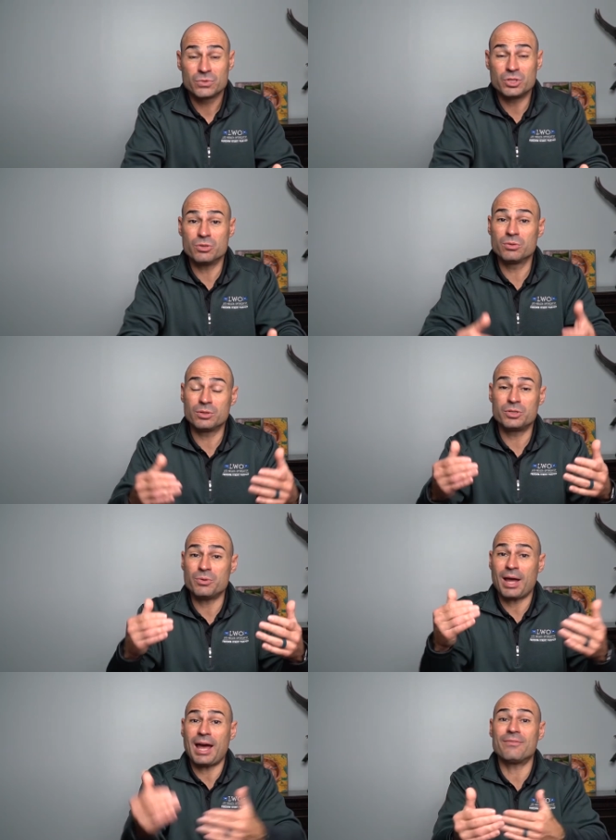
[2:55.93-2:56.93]
Do you, do
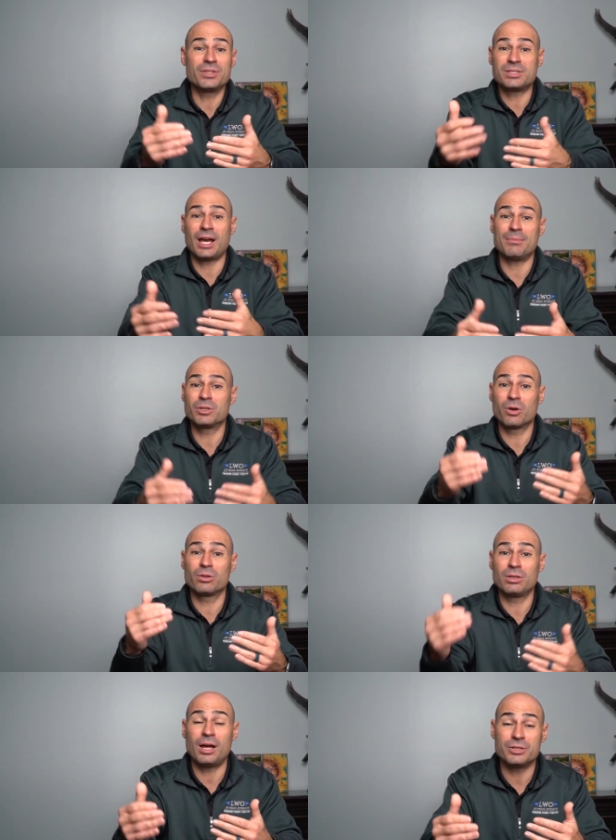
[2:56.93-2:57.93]
you have the time to go to
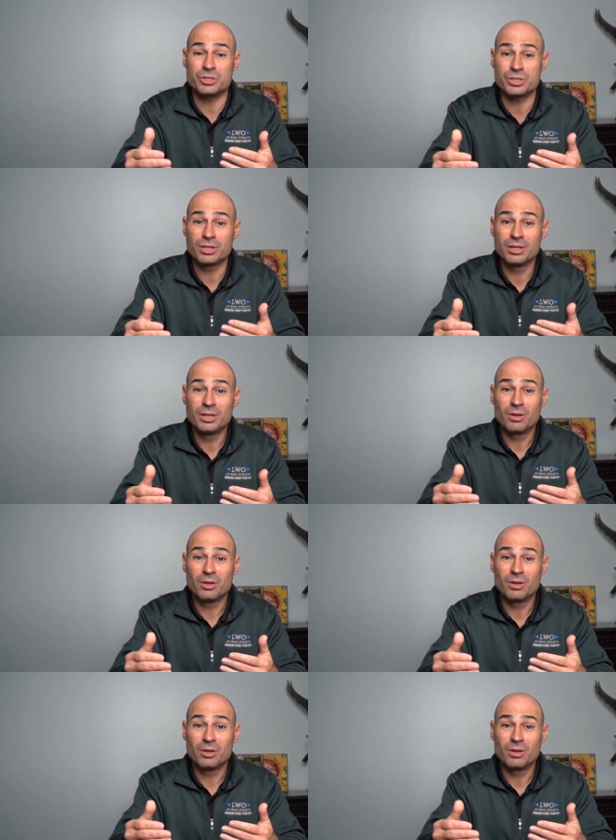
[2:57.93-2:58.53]
lunch